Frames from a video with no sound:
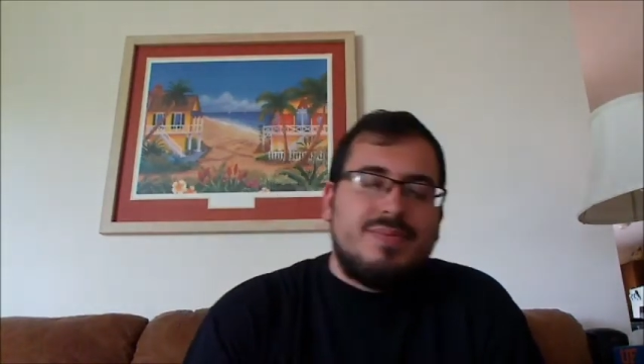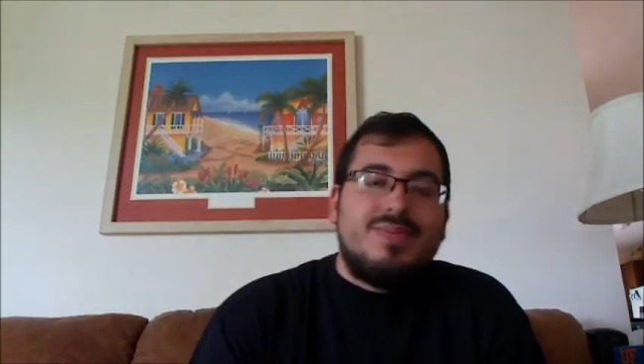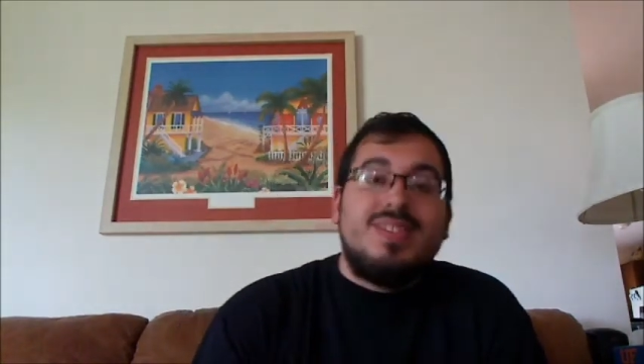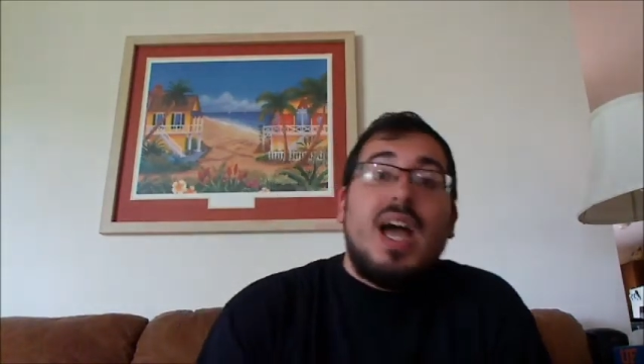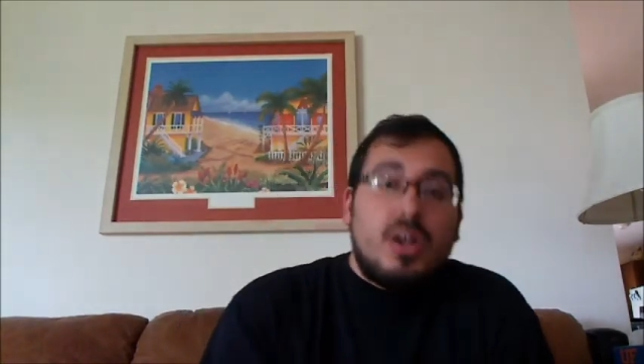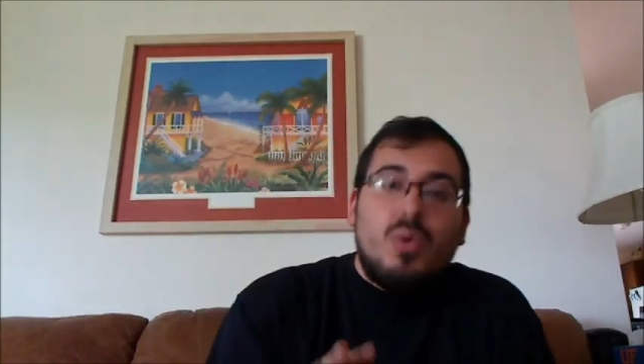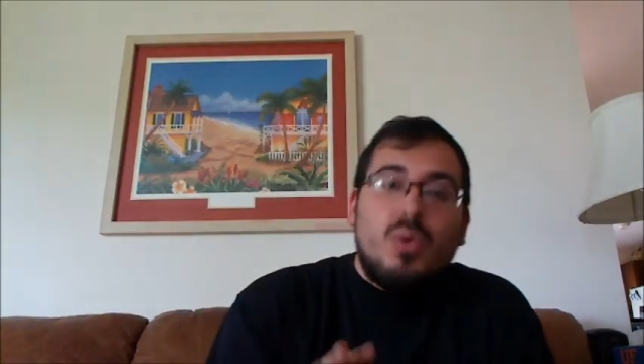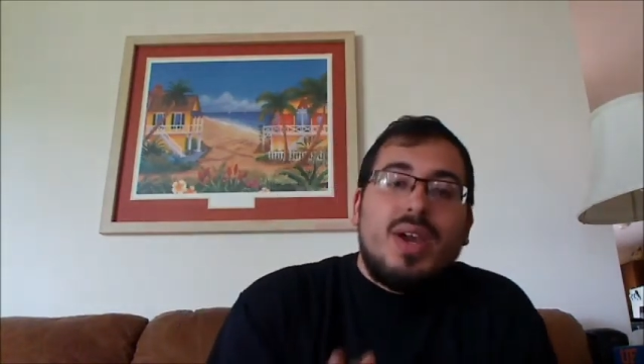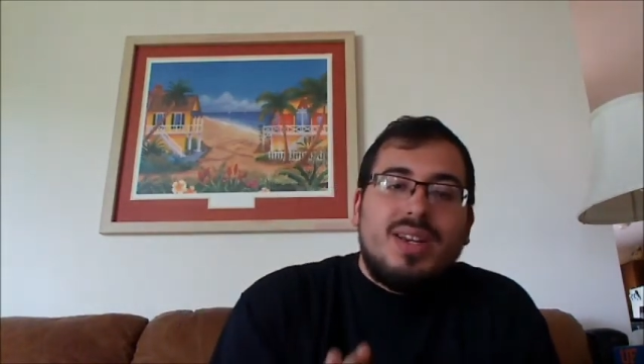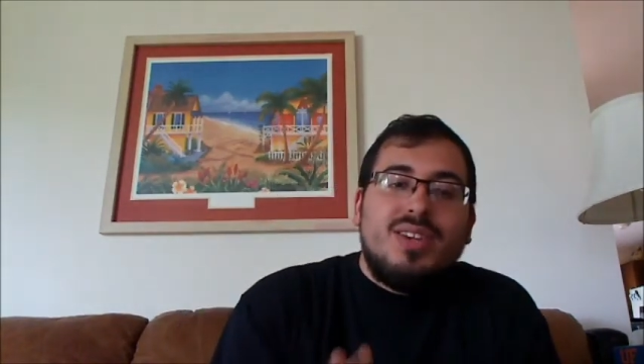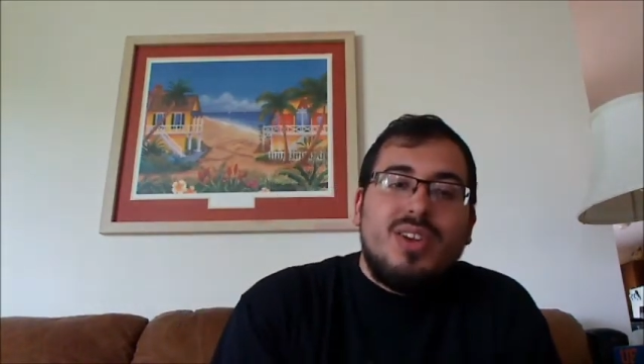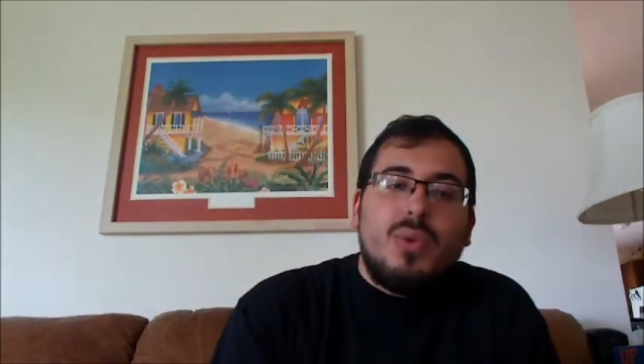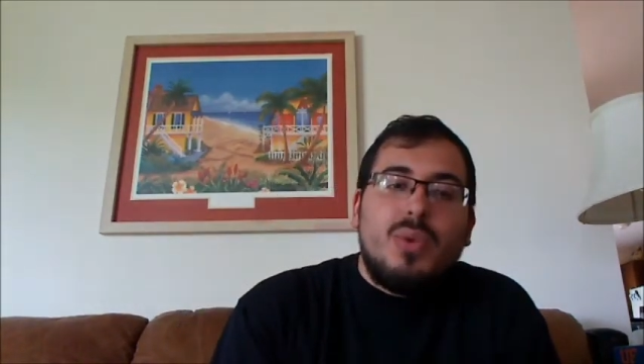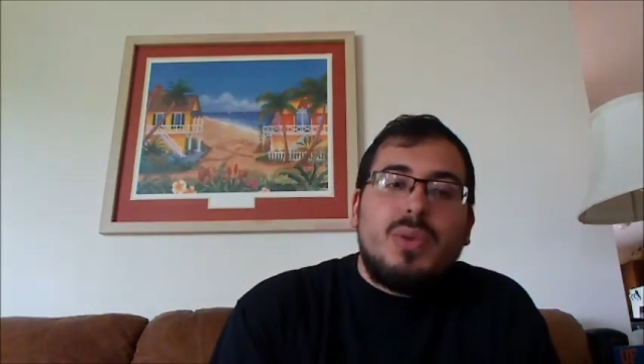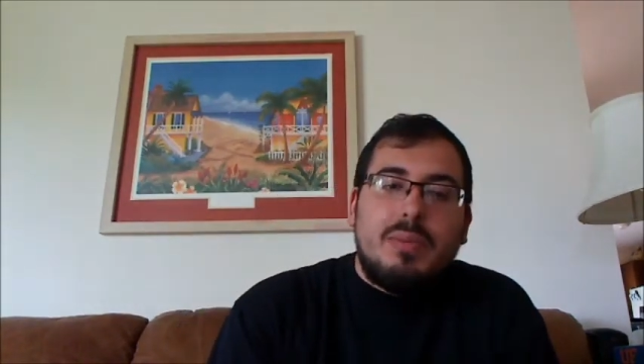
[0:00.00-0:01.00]
Not quite
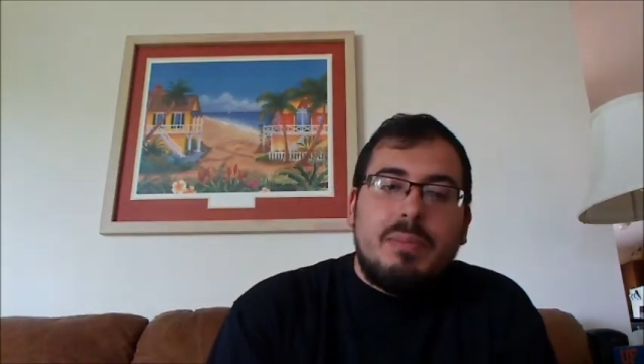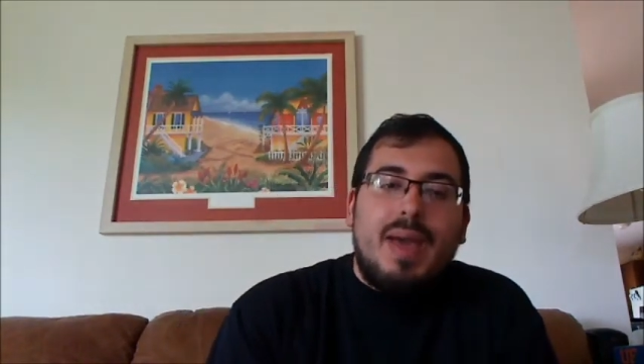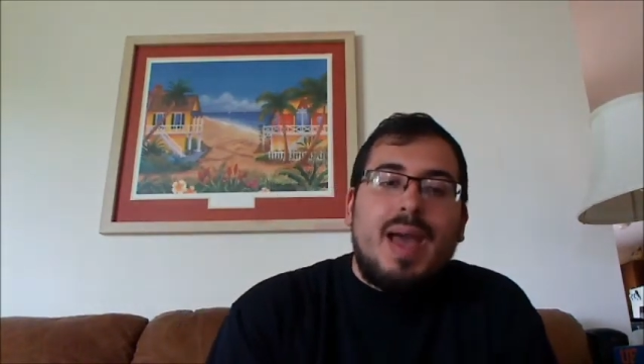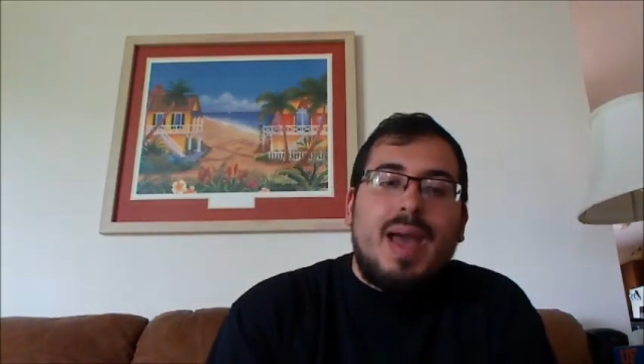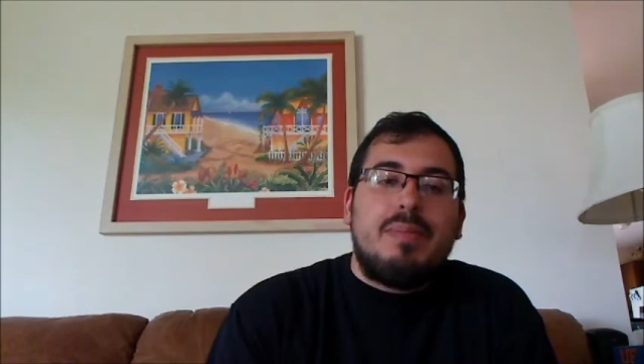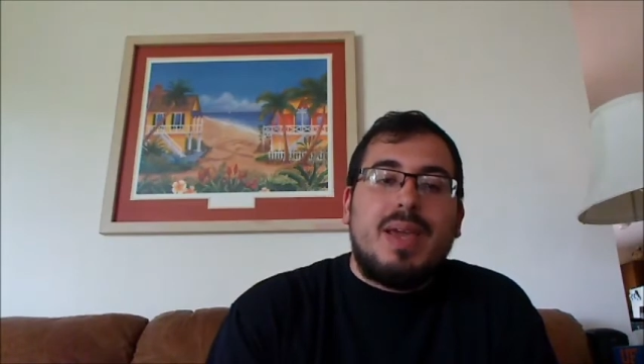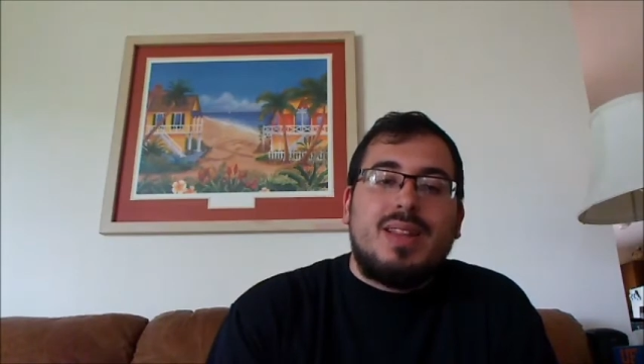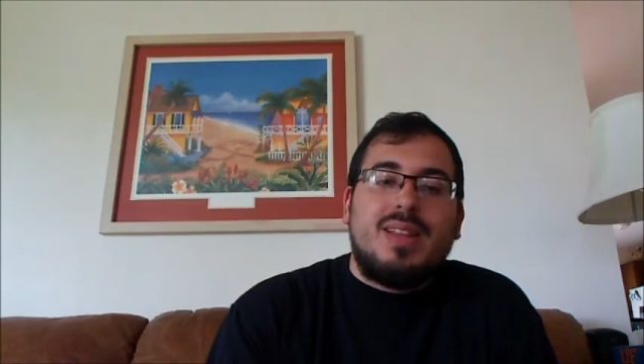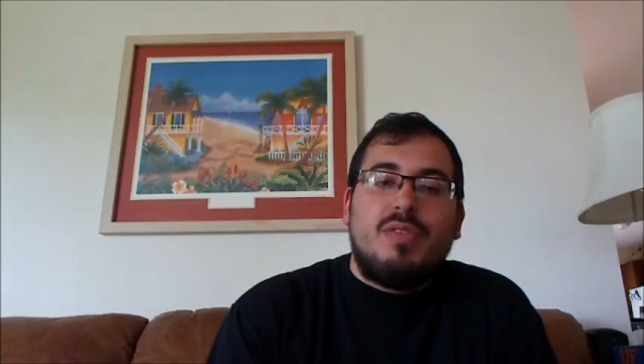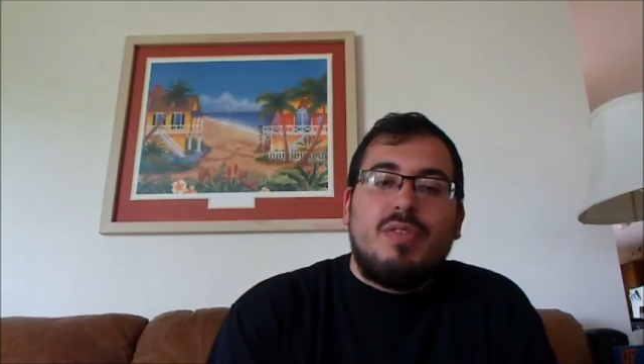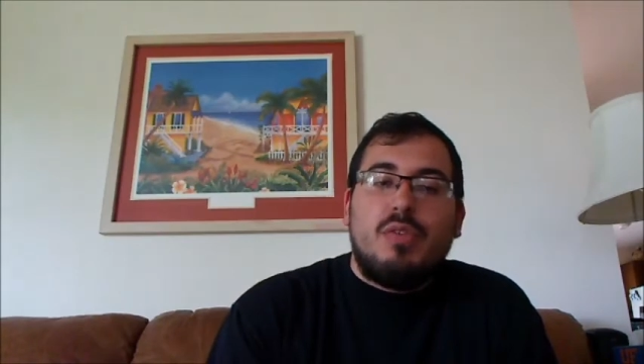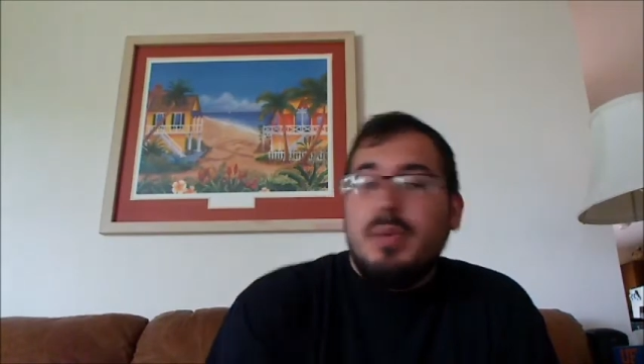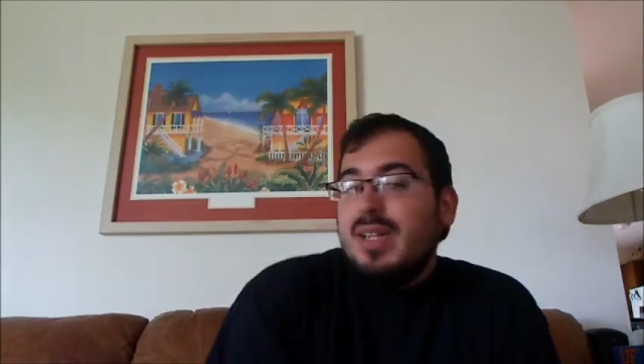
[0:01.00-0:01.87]
Nolan Batman level,